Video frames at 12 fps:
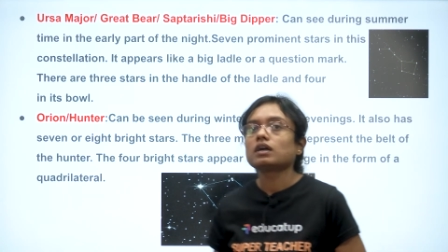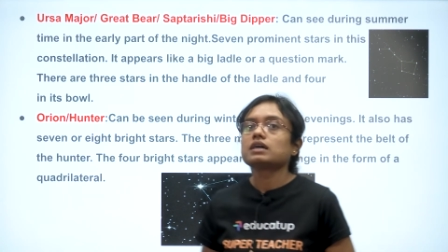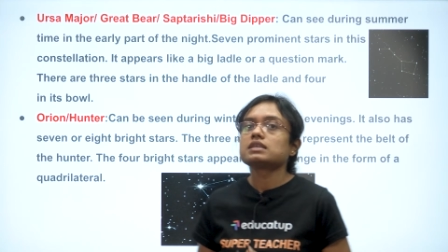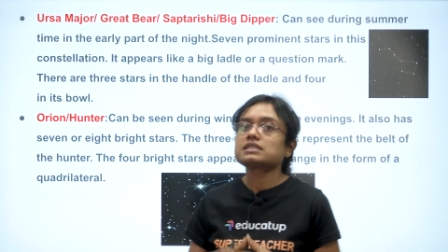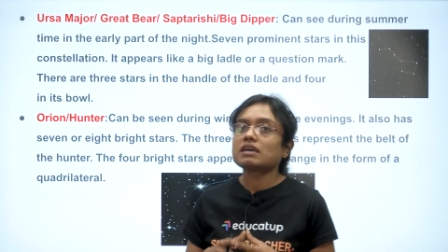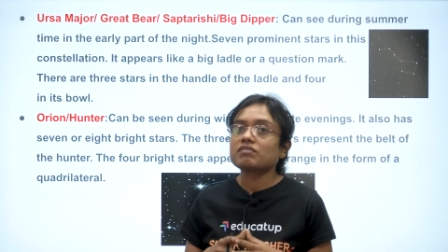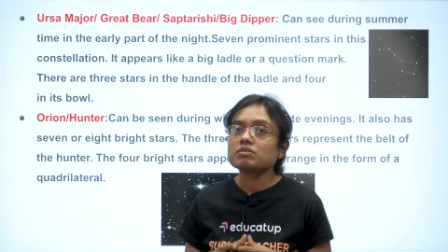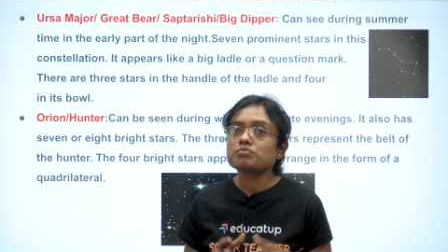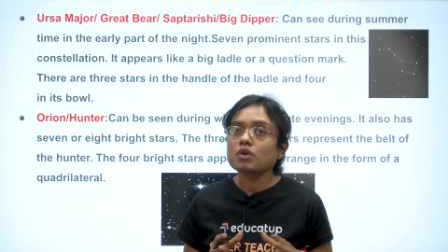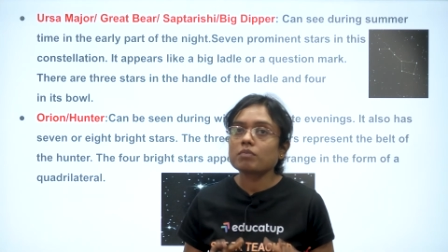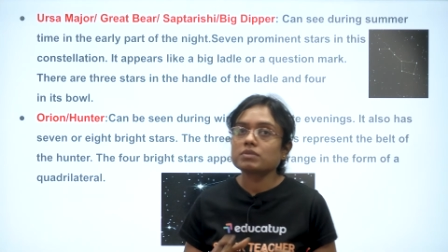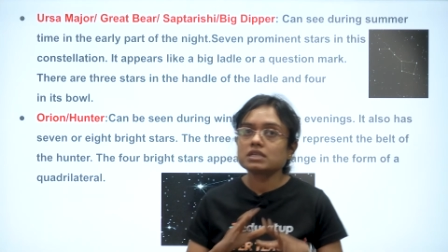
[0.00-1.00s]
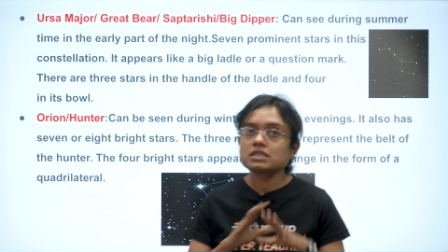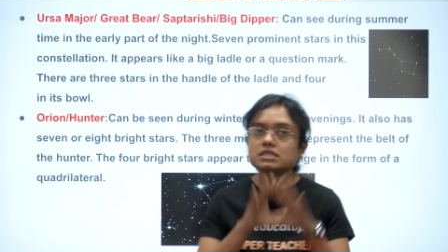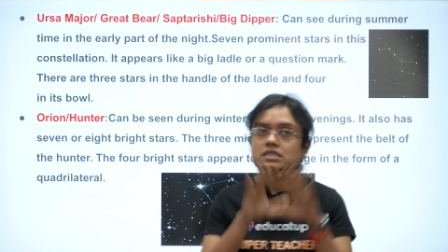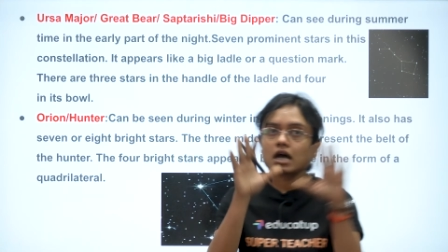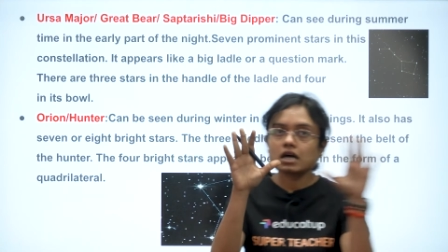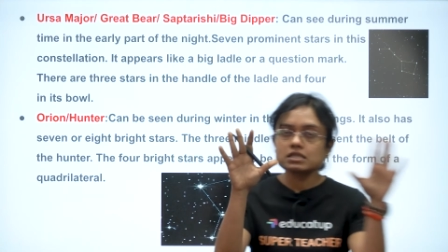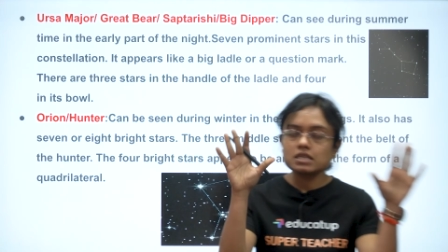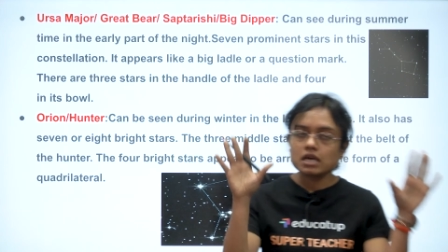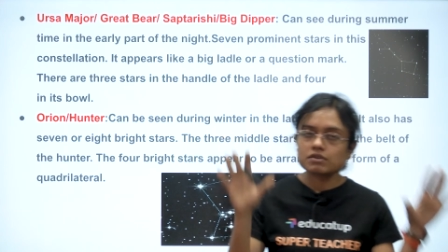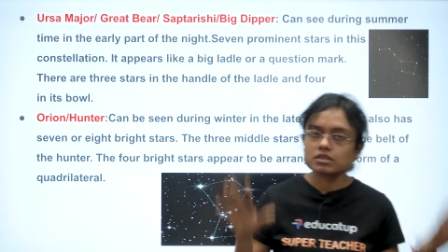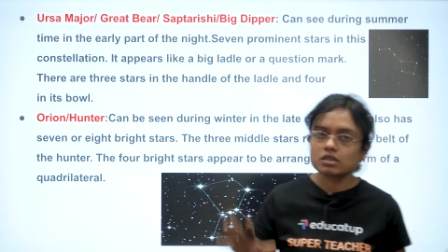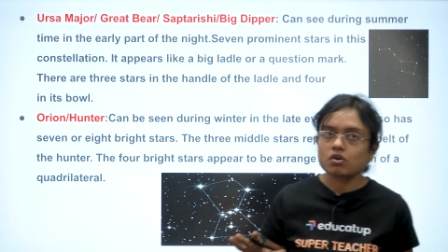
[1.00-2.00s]
7 prominent stars are
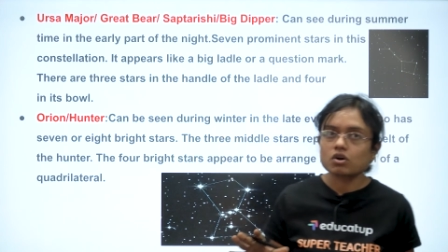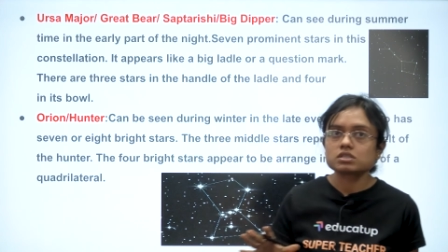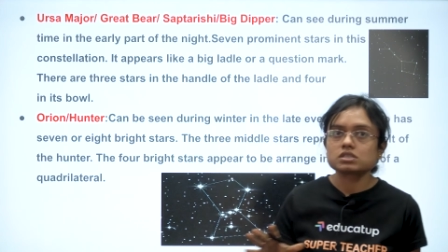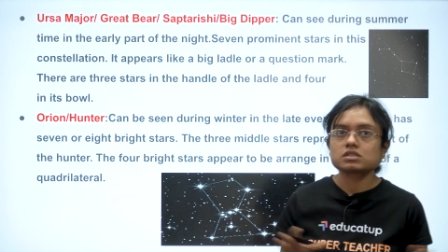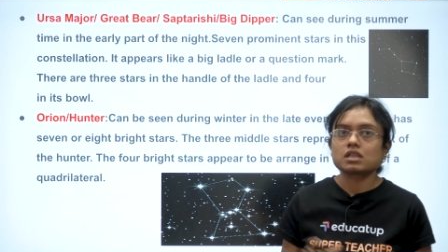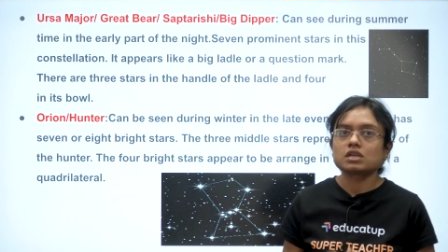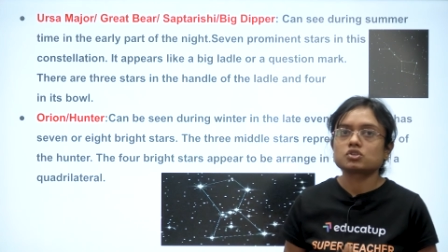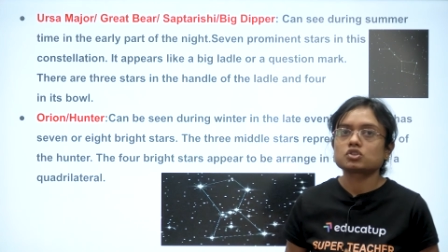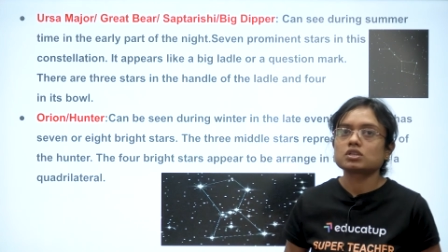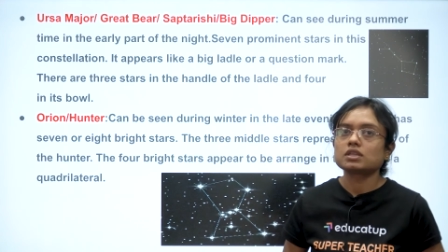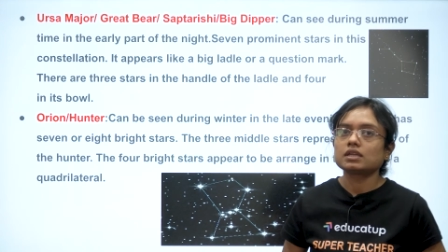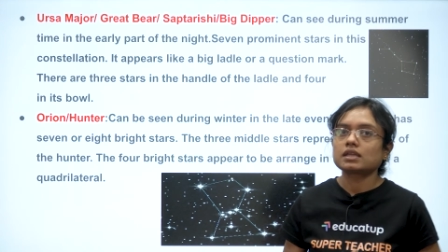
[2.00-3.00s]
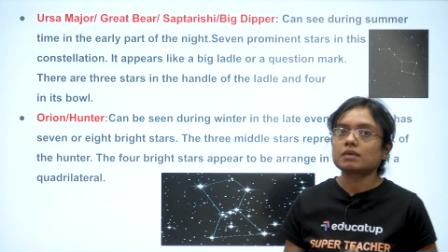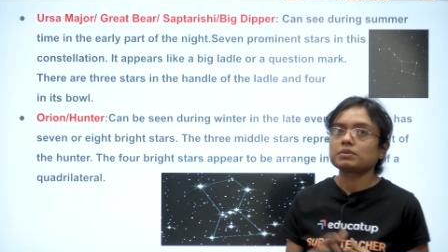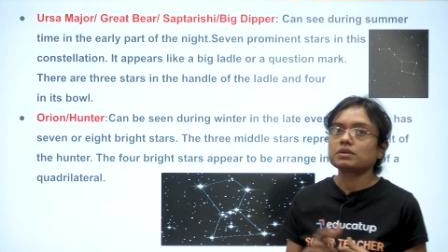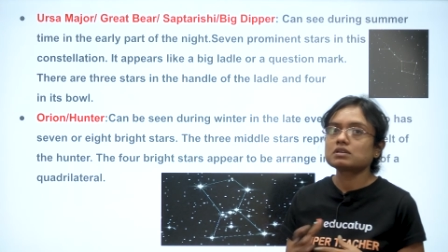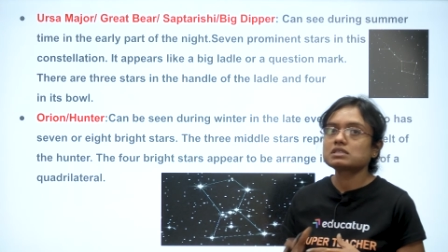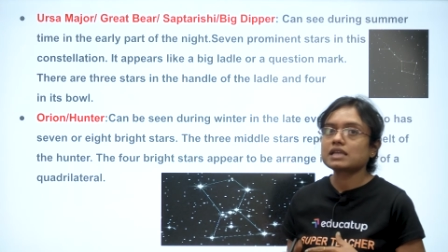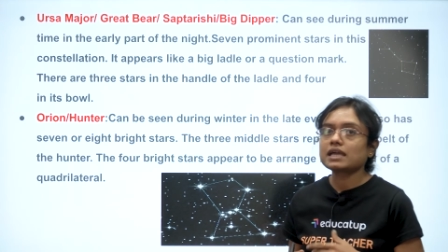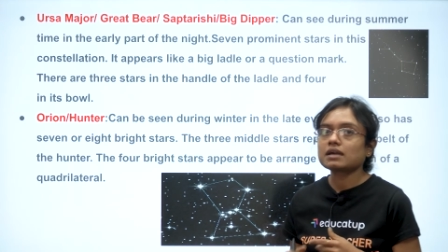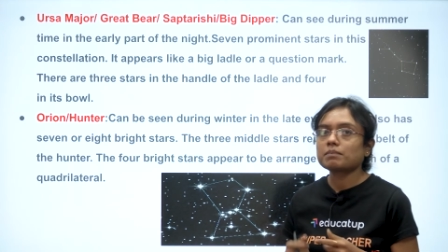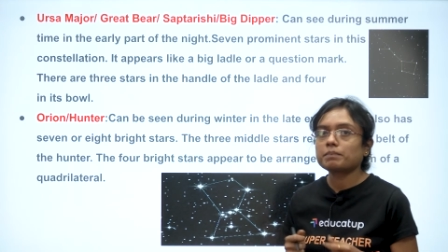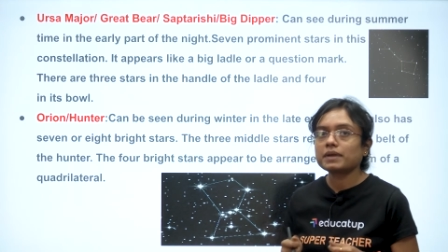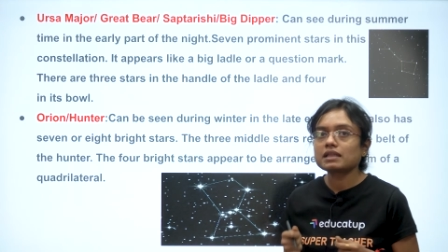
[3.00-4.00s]
in the constellation. It appears like a
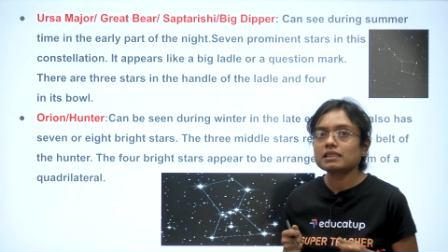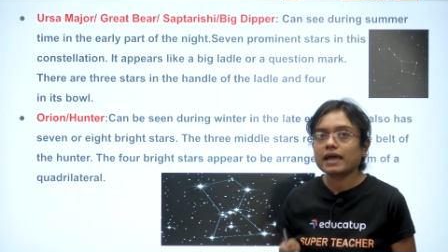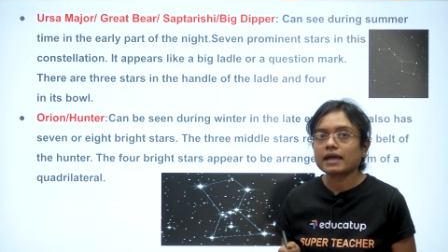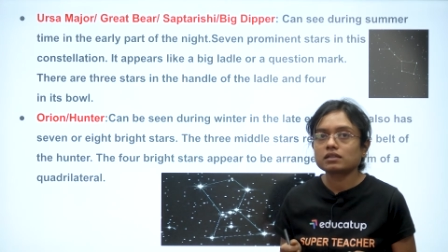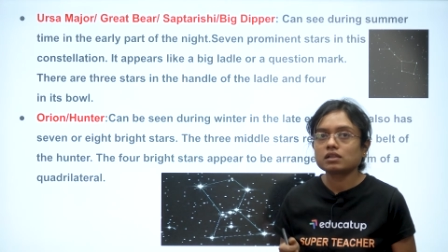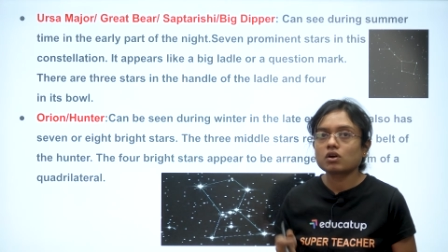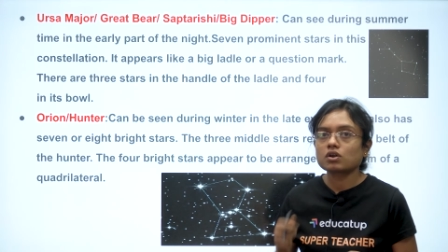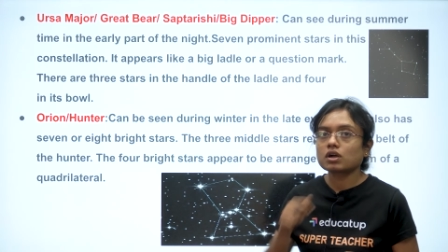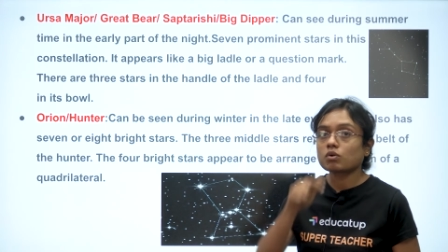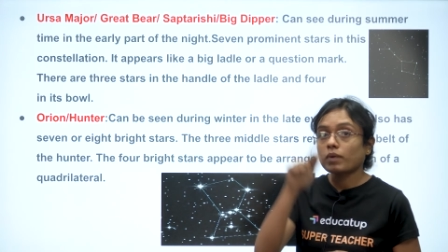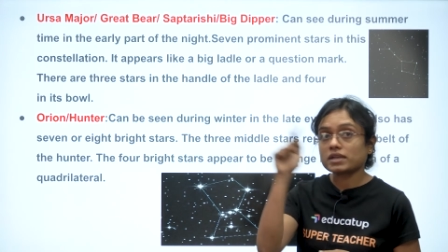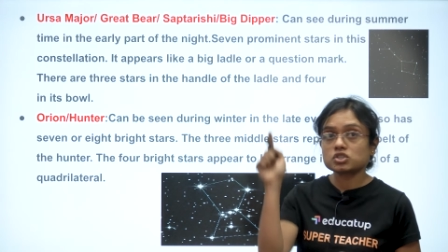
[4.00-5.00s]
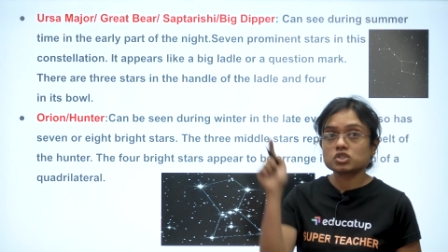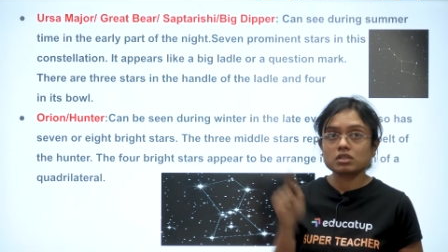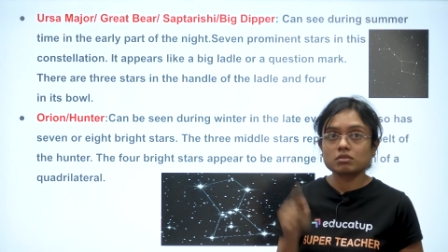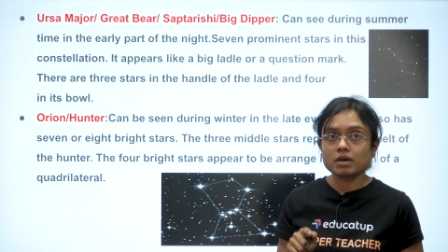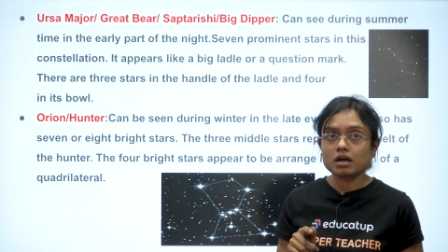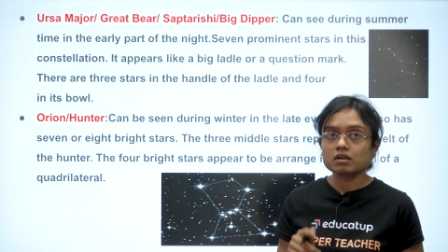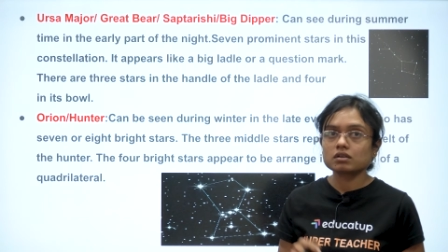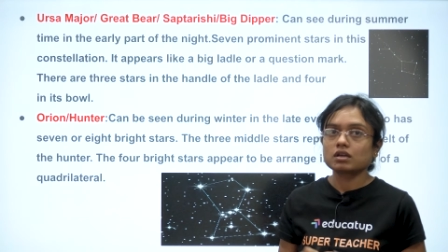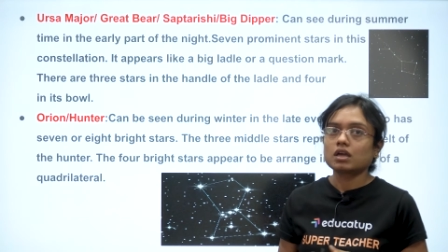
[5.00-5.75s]
big ladle or a question mark.